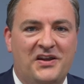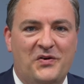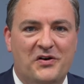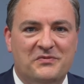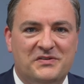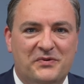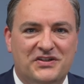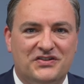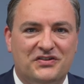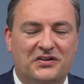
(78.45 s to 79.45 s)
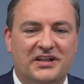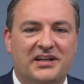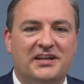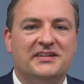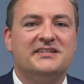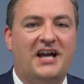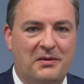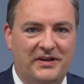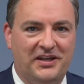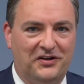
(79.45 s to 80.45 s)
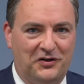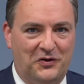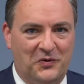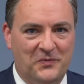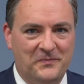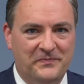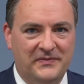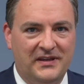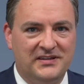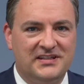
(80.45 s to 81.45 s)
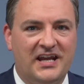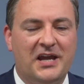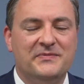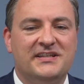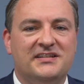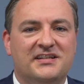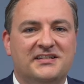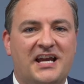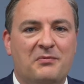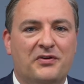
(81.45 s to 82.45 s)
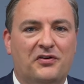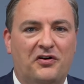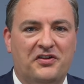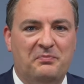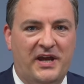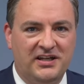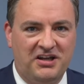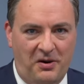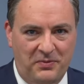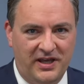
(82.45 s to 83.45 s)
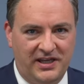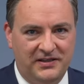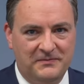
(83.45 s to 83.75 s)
Welcome to British Thought Leaders, I'm Lee Hall. Today I'm sitting down with author Ben Cobley.